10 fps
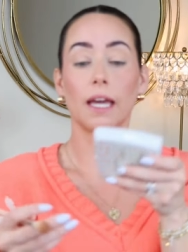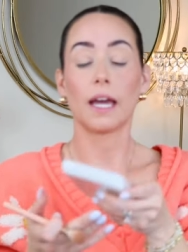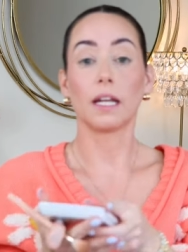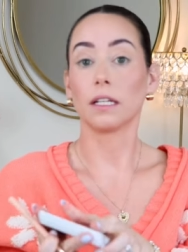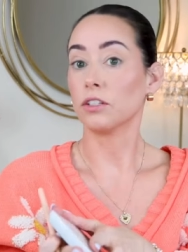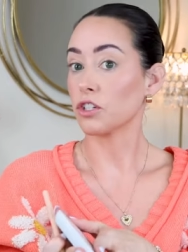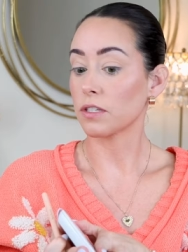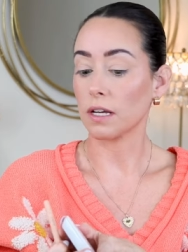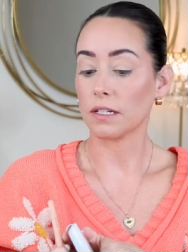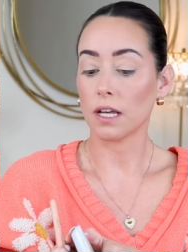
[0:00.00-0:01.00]
adding just
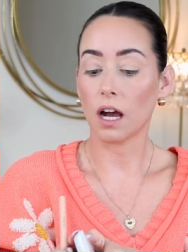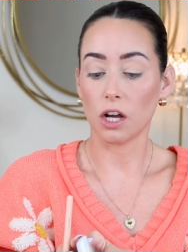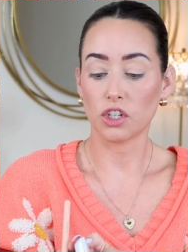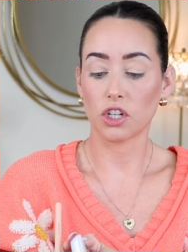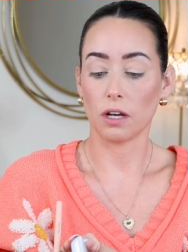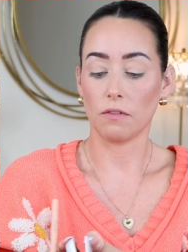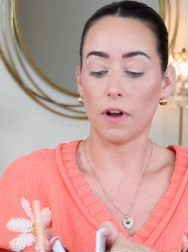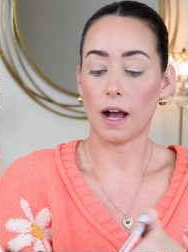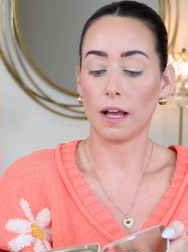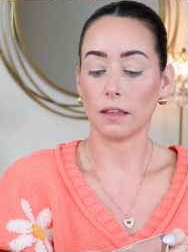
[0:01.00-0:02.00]
a touch of
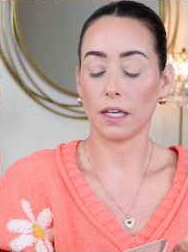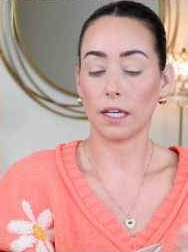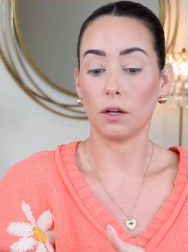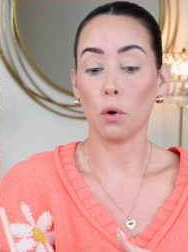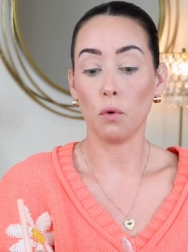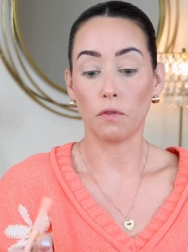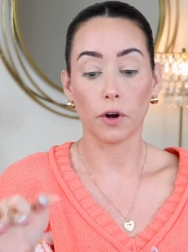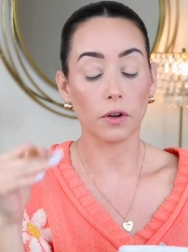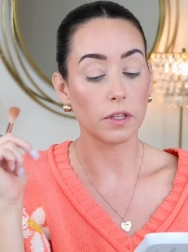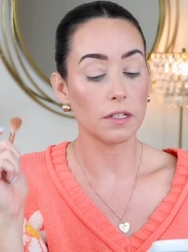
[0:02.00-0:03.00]
highlight
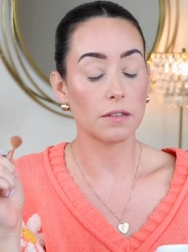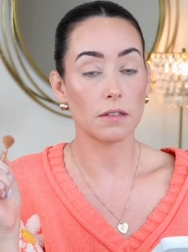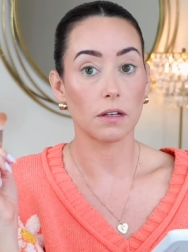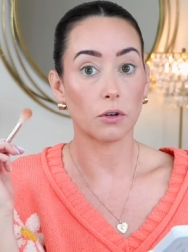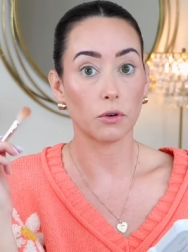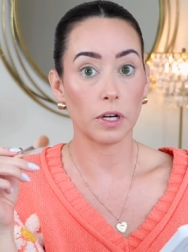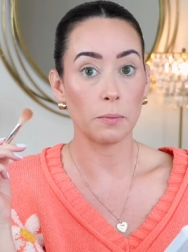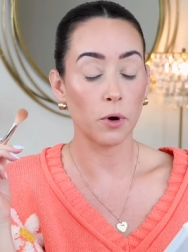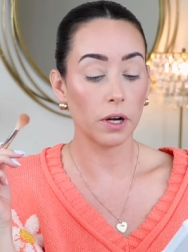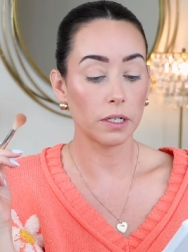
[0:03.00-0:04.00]
over this cream
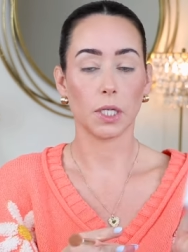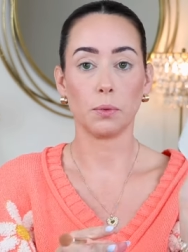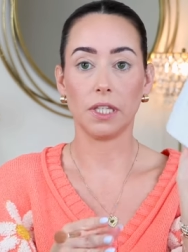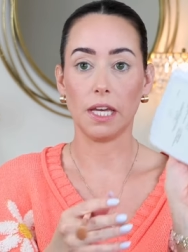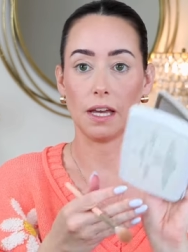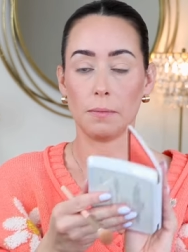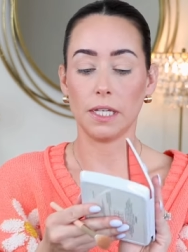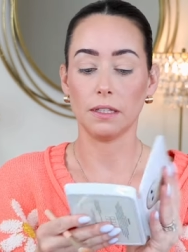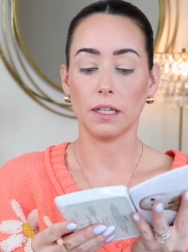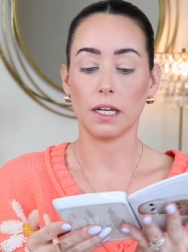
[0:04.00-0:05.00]
one with the
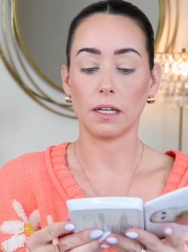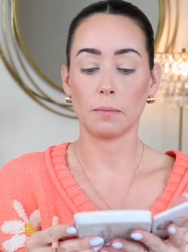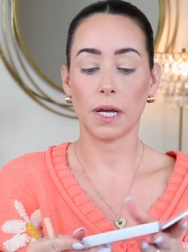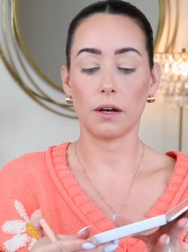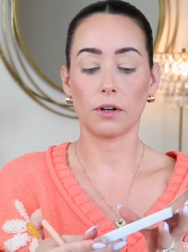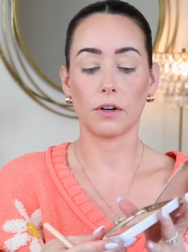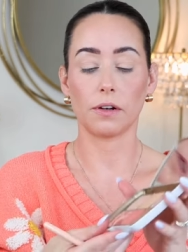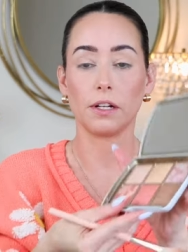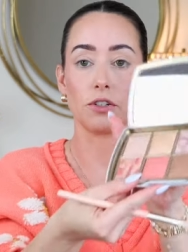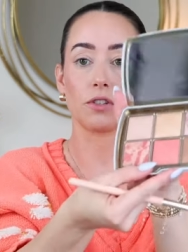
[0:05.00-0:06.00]
ambient lighting powder and
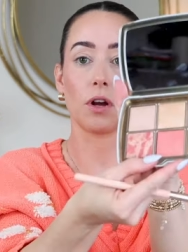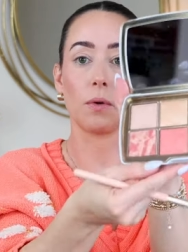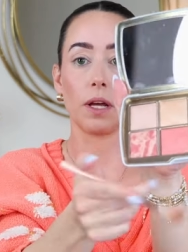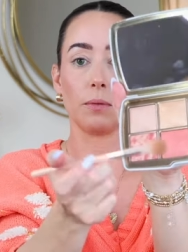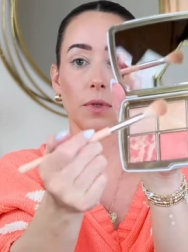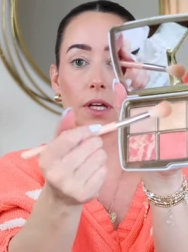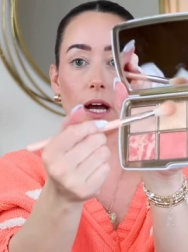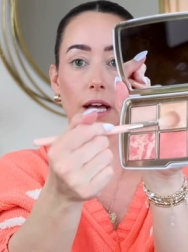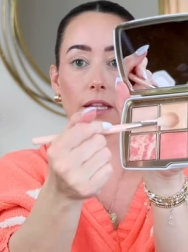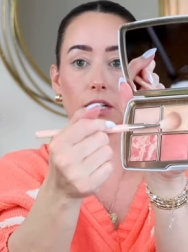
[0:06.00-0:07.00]
I just go in with the
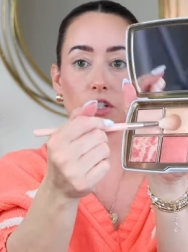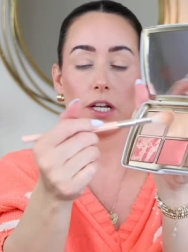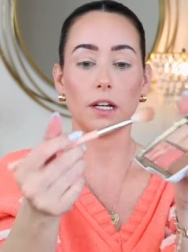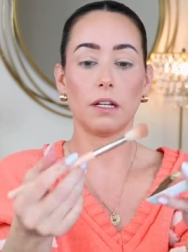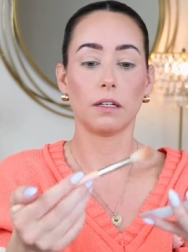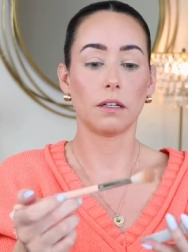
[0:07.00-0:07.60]
highlight shade.